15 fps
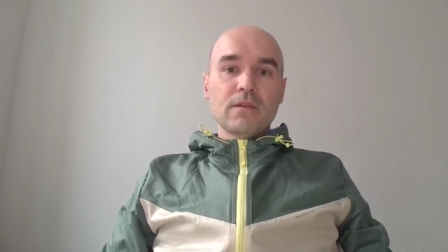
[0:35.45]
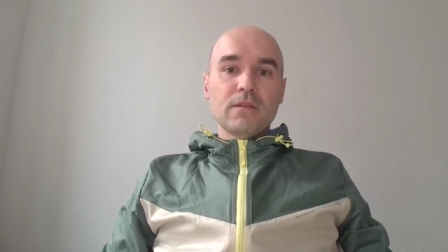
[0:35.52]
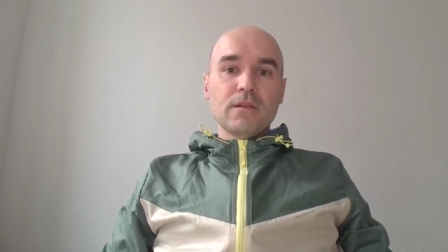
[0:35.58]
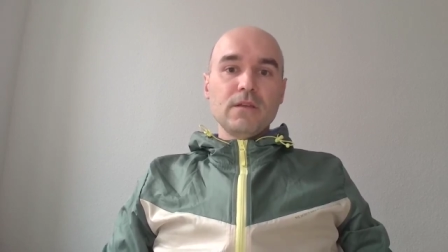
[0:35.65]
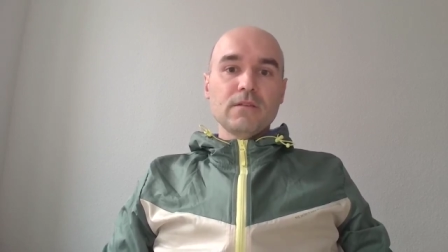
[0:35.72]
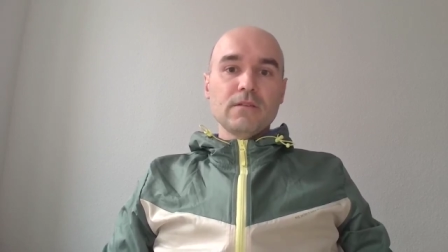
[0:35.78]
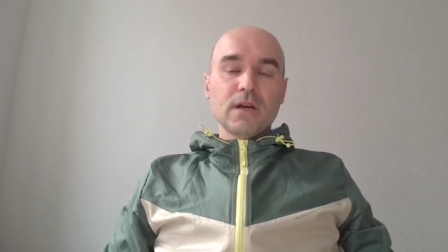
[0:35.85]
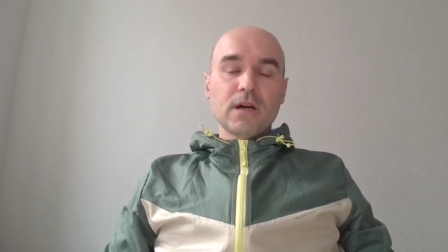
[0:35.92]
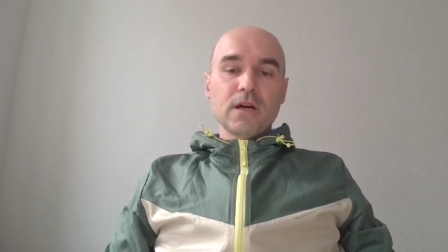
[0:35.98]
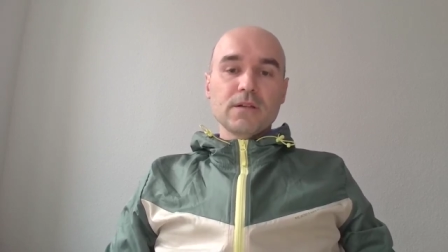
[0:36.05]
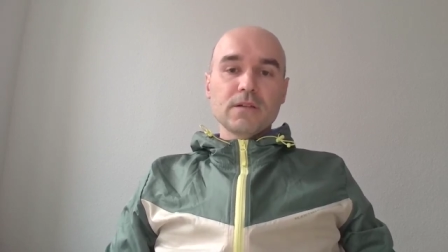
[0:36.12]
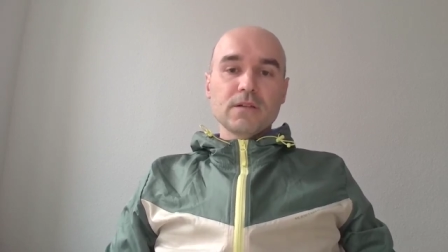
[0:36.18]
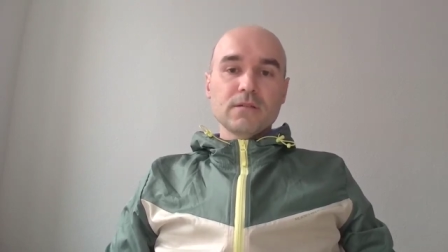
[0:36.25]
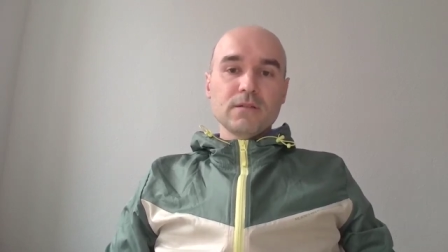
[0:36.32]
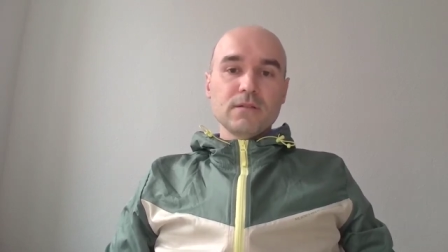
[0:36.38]
These
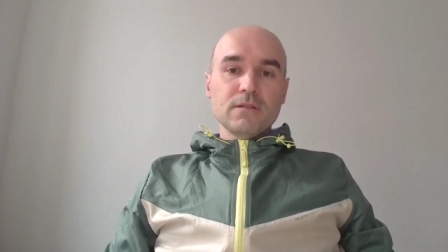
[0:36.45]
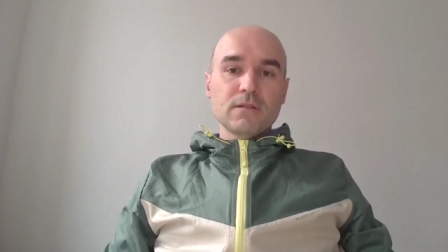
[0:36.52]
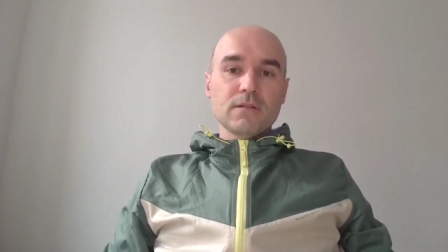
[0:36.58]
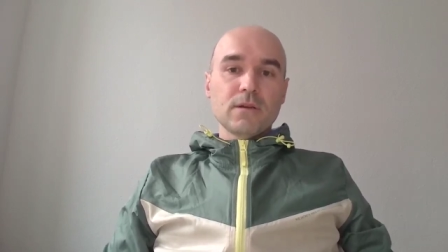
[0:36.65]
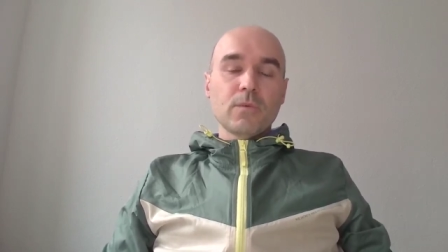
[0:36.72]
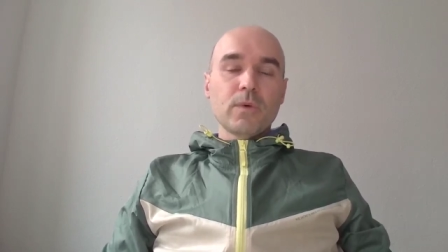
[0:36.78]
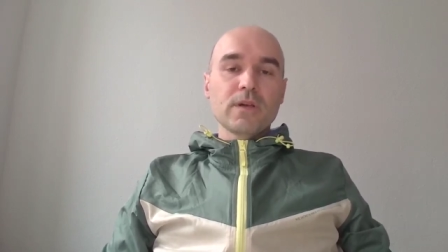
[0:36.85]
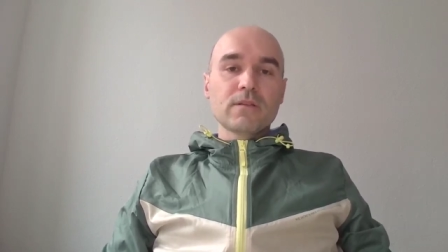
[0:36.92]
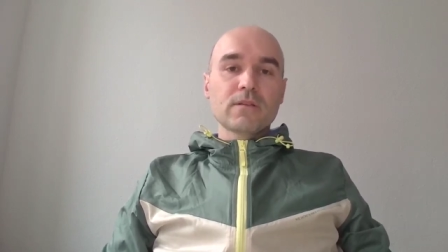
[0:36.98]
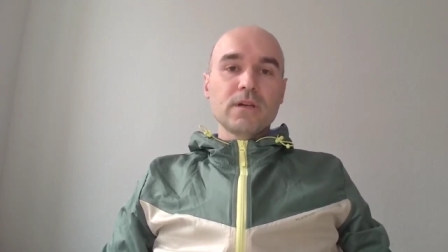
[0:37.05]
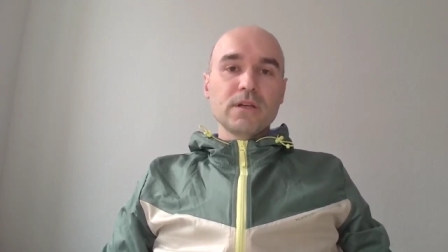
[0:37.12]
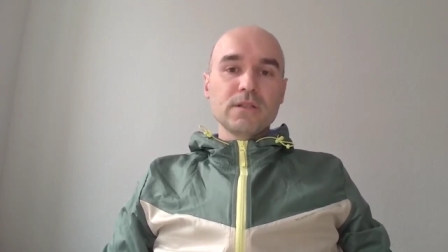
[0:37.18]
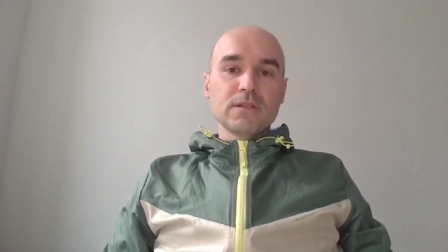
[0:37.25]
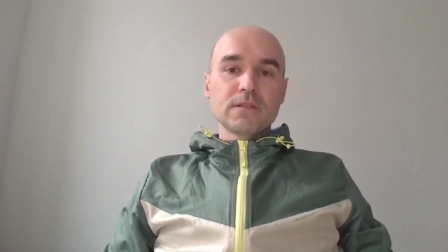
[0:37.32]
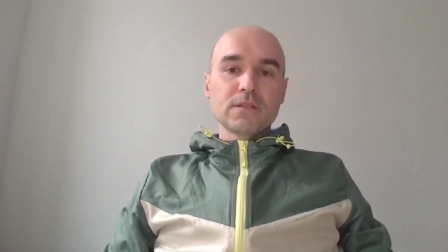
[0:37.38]
articles were
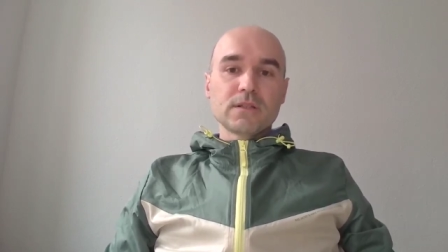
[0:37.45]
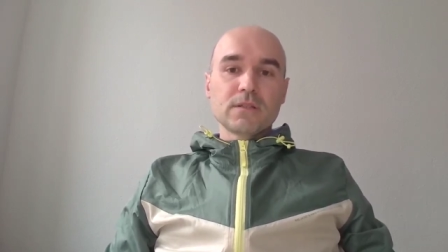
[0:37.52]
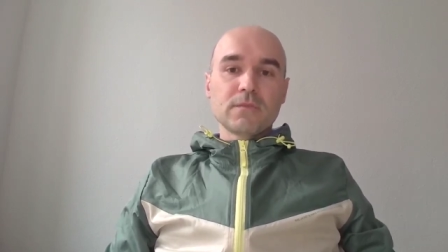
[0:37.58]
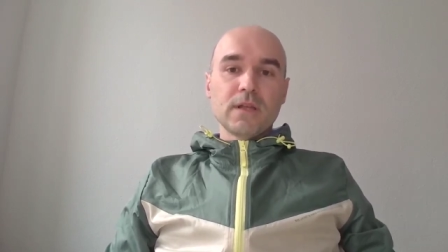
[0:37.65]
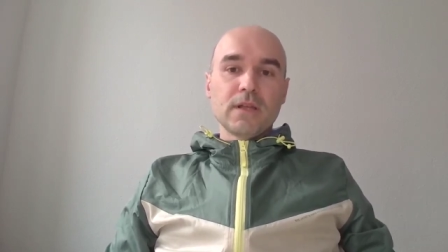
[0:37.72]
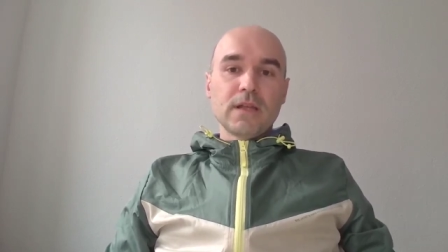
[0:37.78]
cited